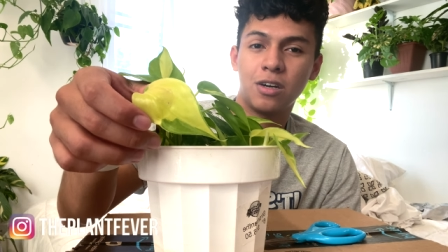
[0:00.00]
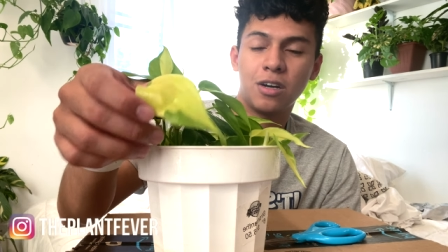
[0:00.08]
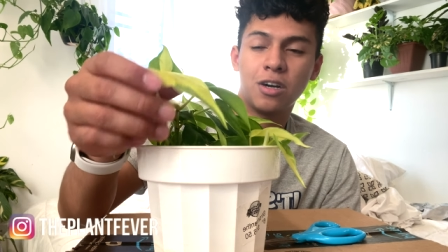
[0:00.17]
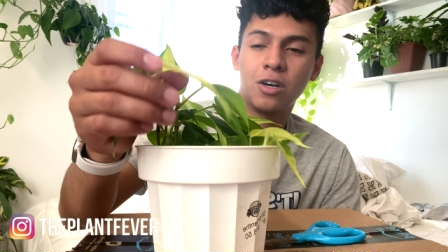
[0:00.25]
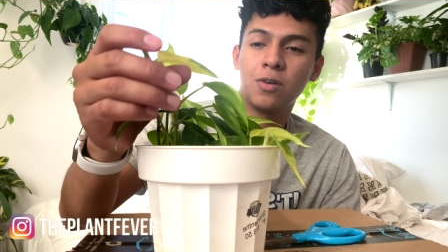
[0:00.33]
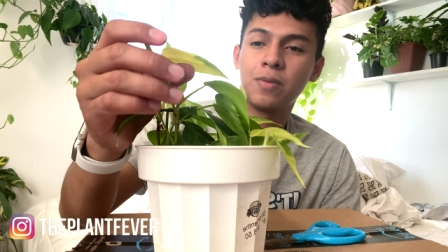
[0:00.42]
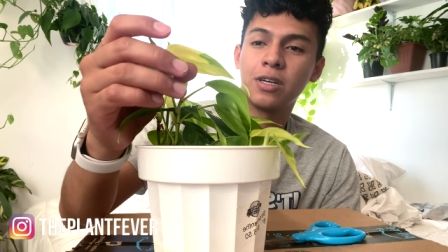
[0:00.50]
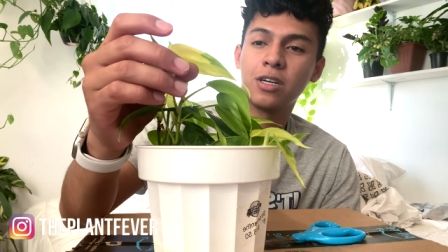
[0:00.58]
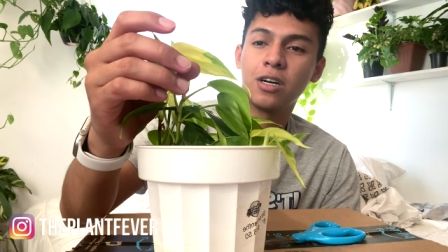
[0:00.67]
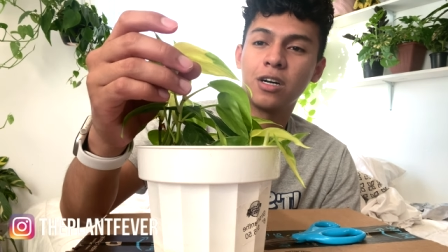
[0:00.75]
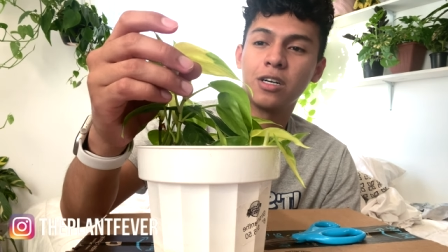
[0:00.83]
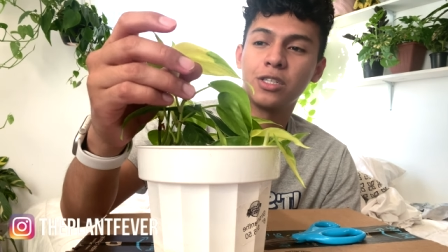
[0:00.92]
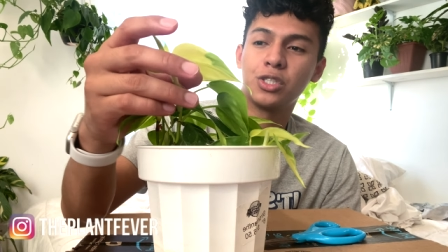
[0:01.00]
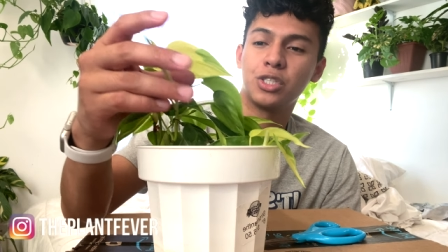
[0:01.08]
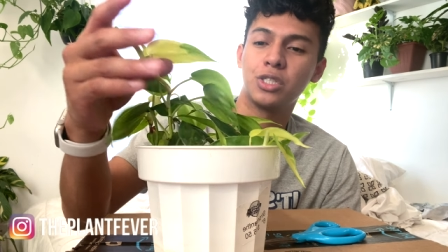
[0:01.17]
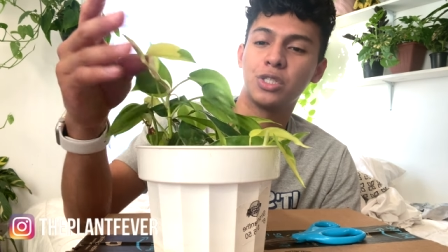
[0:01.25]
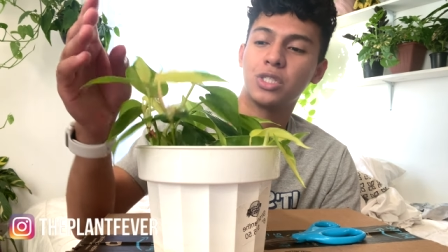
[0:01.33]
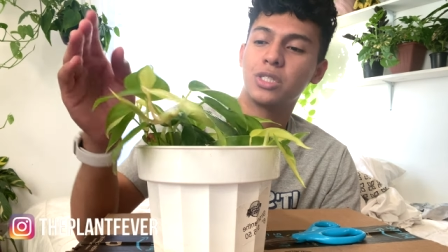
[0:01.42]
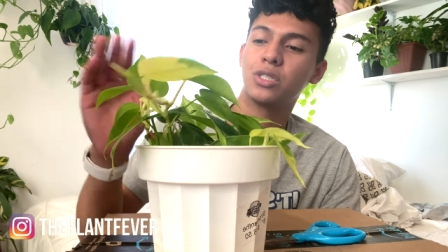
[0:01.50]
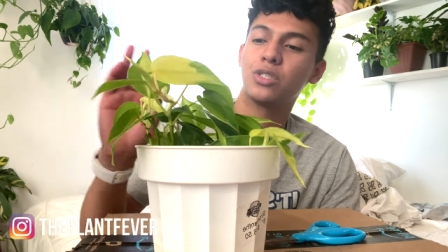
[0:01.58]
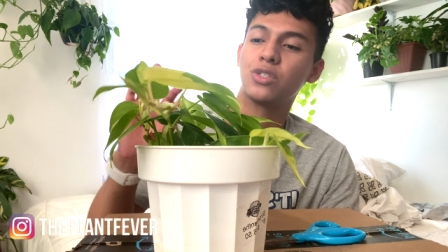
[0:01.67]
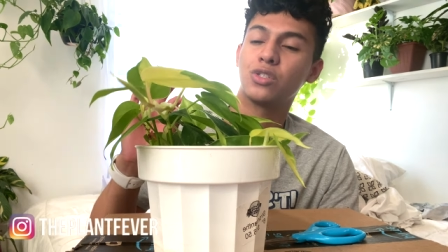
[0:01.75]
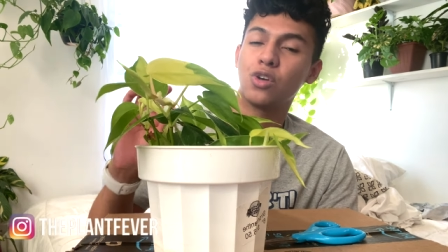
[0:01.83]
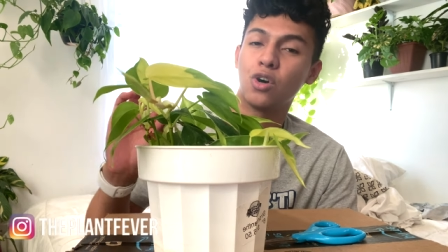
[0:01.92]
oh my god she's
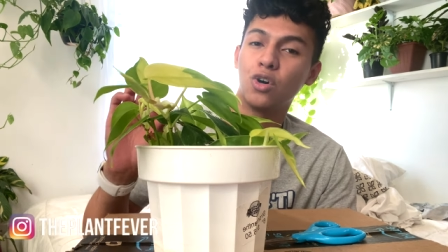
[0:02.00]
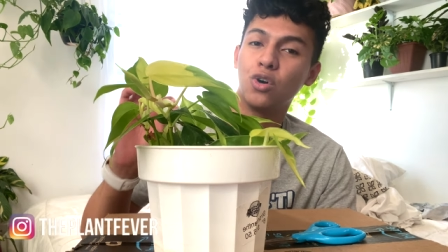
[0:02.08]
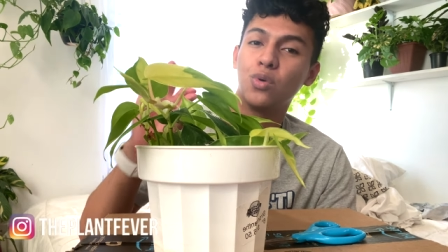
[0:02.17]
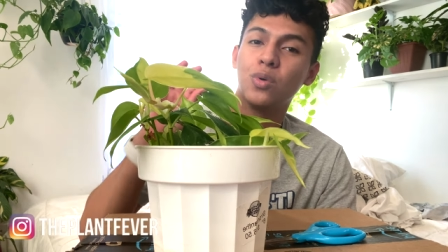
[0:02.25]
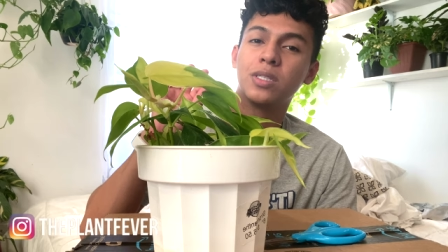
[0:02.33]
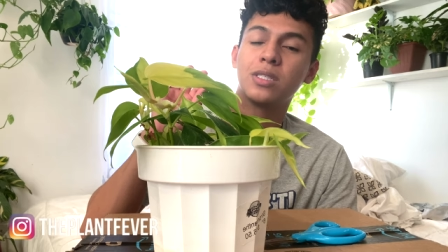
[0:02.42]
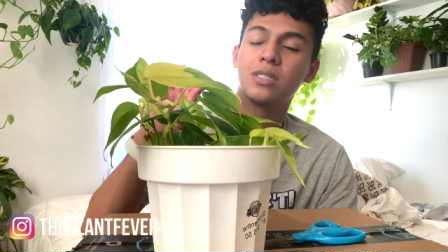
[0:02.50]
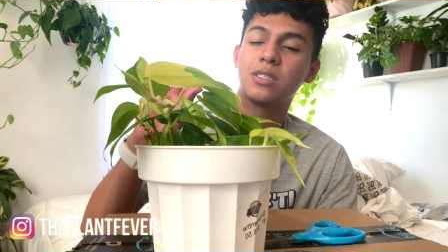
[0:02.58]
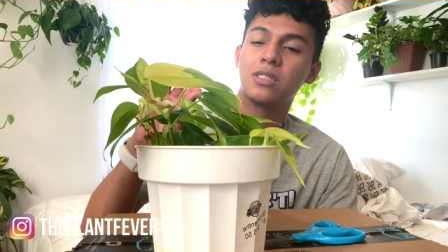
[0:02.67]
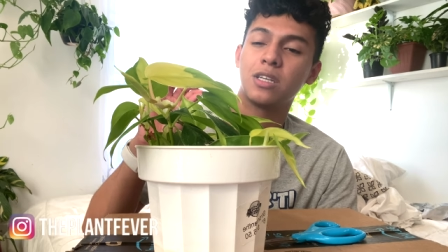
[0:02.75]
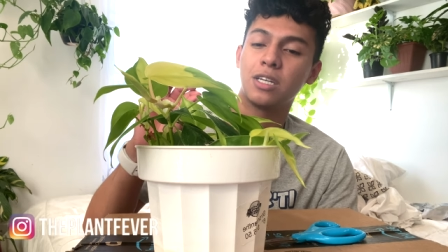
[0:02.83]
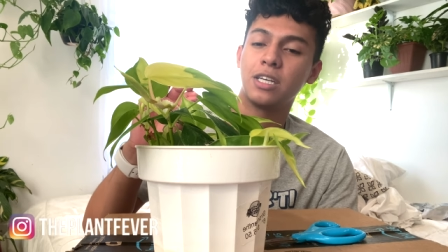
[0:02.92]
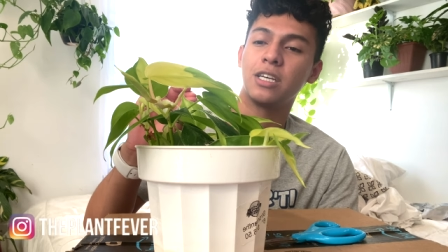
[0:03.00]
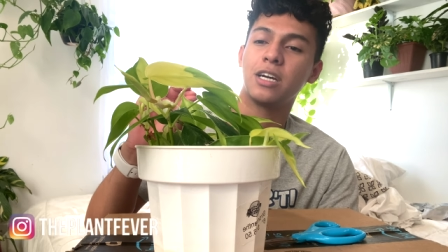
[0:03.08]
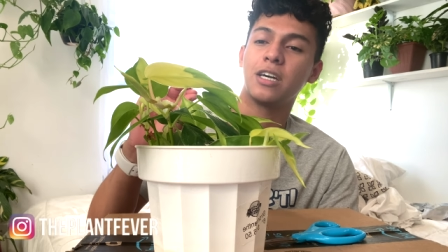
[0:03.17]
just so stunning.